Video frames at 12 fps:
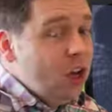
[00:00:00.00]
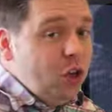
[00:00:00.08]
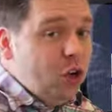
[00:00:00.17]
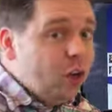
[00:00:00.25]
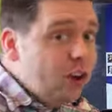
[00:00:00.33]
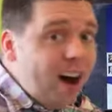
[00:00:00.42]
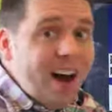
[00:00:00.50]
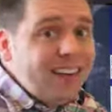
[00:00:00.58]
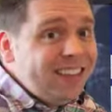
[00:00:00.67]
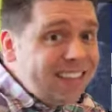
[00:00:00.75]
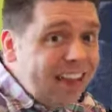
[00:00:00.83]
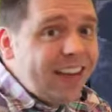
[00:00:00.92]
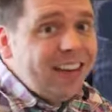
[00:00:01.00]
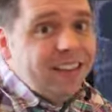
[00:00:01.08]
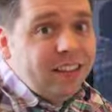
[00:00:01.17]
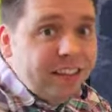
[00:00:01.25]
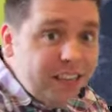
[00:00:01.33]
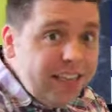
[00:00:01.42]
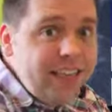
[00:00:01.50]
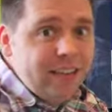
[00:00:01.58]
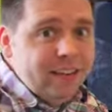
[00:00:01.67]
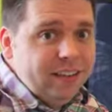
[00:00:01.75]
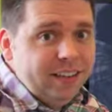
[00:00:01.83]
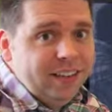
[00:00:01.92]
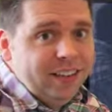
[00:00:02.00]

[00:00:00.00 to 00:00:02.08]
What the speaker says: you're not getting the lead.